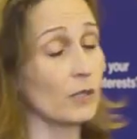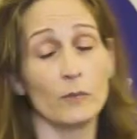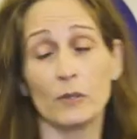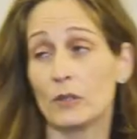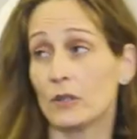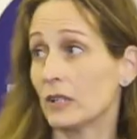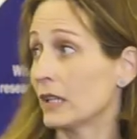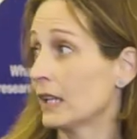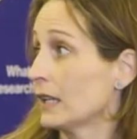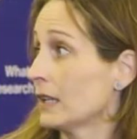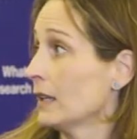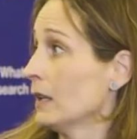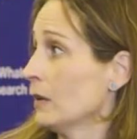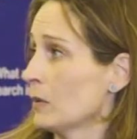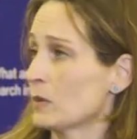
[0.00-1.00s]
community,
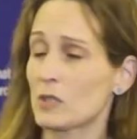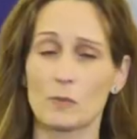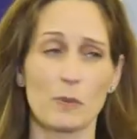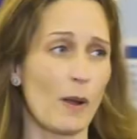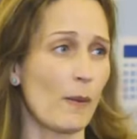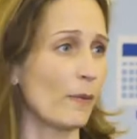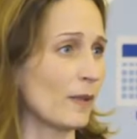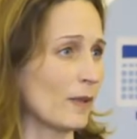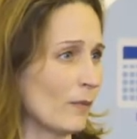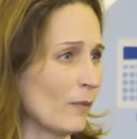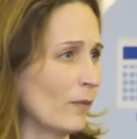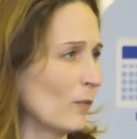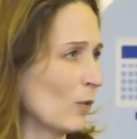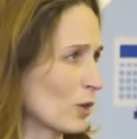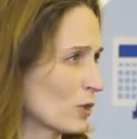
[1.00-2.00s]
which is probably
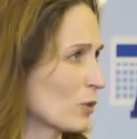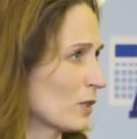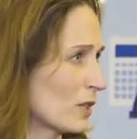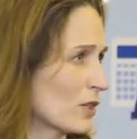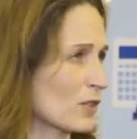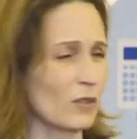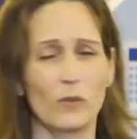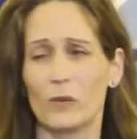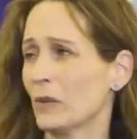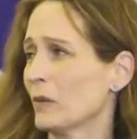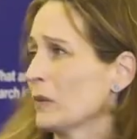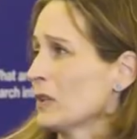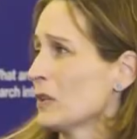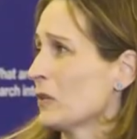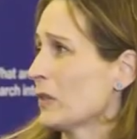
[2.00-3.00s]
more traditional
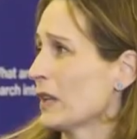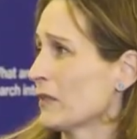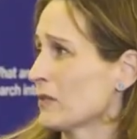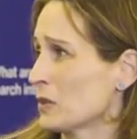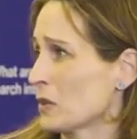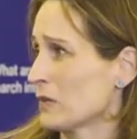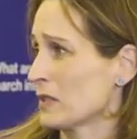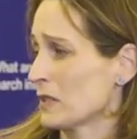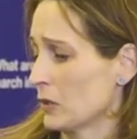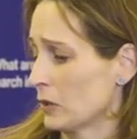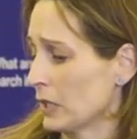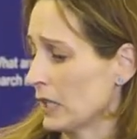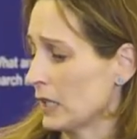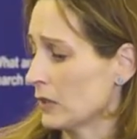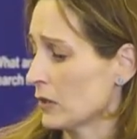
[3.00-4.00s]
when you think of service
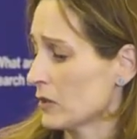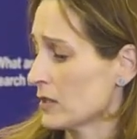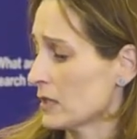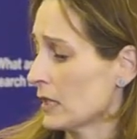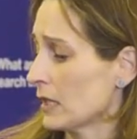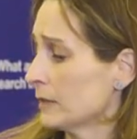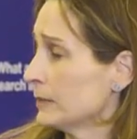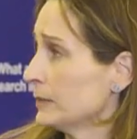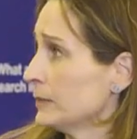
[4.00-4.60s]
learning in nursing.